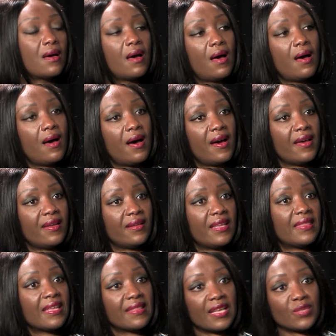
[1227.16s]
And I
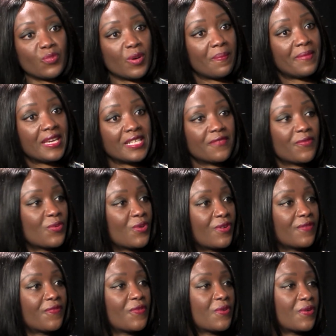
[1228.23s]
think that's what makes
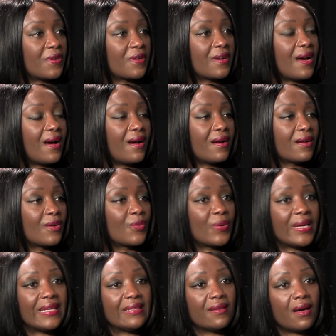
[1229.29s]
for a
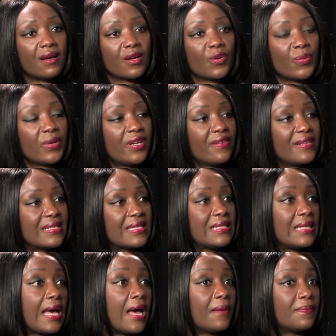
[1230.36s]
great career in
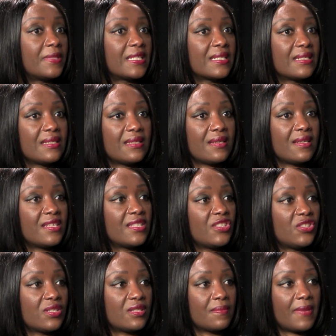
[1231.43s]
STEM, because it isn't
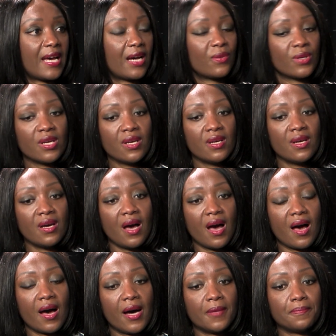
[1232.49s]
just about
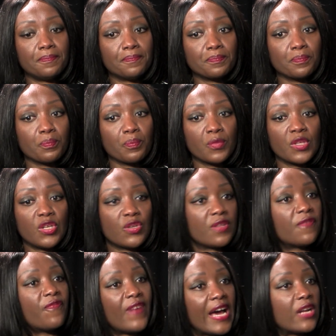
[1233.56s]
the
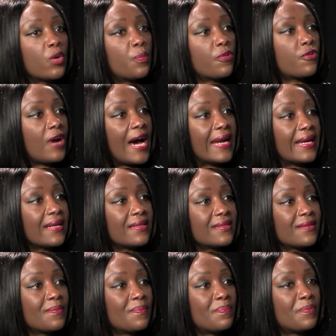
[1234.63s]
final product,
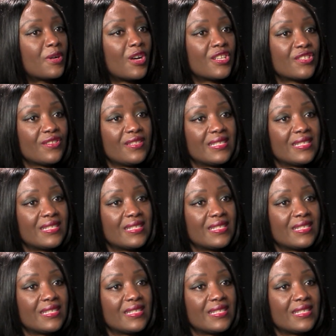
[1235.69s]
but also the